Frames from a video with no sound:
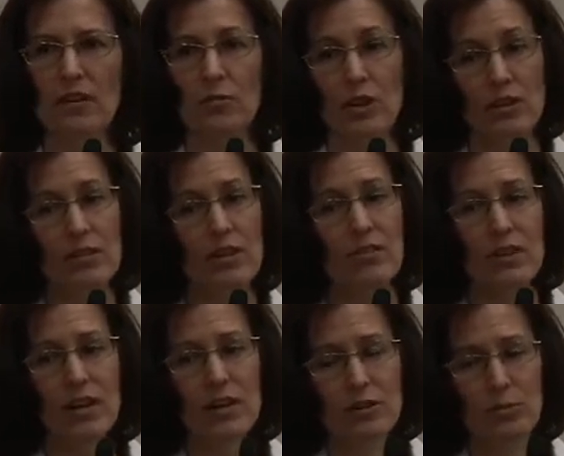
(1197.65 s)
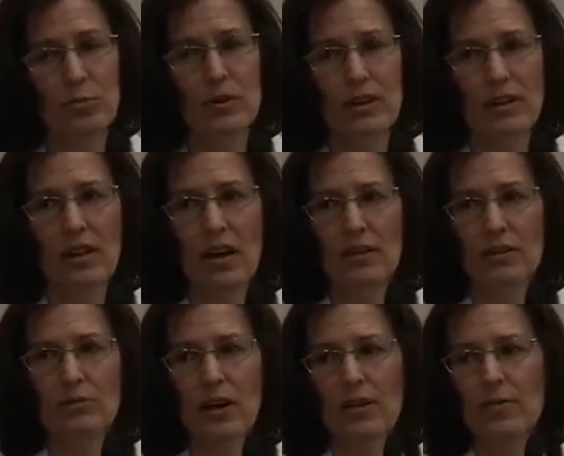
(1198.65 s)
but Utah really has a pretty good law this
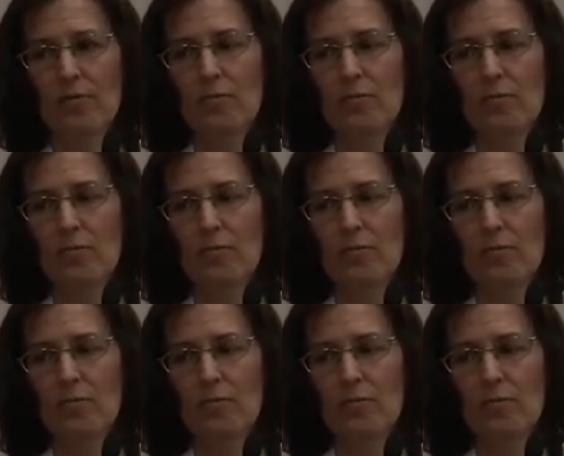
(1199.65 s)
way.